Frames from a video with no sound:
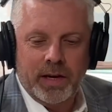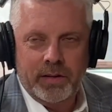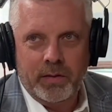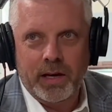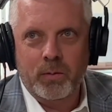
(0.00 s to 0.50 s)
they
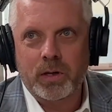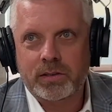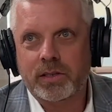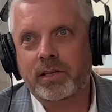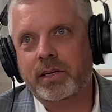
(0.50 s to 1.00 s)
do that
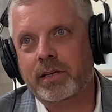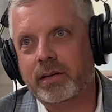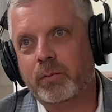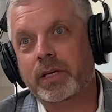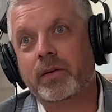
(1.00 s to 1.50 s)
once a
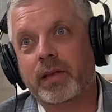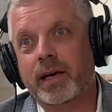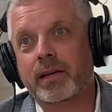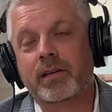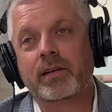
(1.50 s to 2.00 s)
year. We do
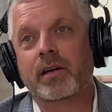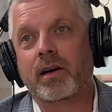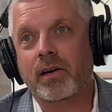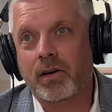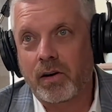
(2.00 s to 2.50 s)
that
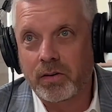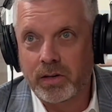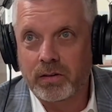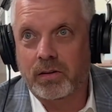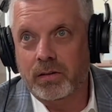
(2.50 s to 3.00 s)
all
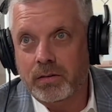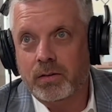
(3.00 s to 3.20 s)
year long.